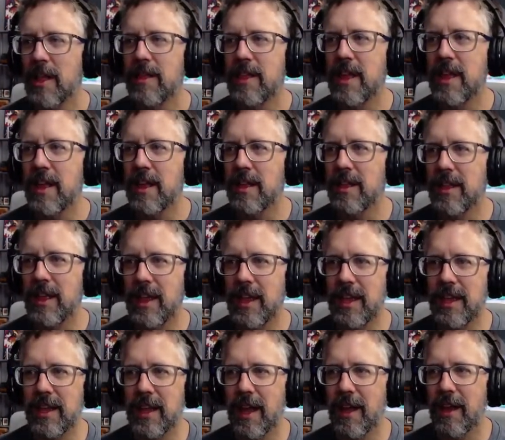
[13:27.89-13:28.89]

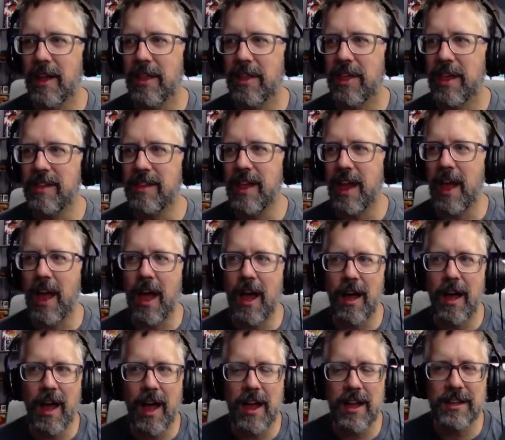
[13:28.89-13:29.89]
The thing
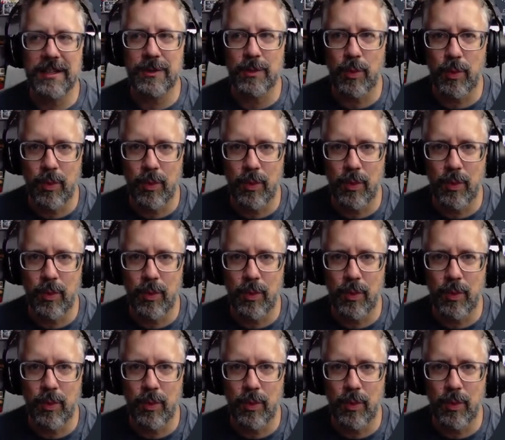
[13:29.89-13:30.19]
that has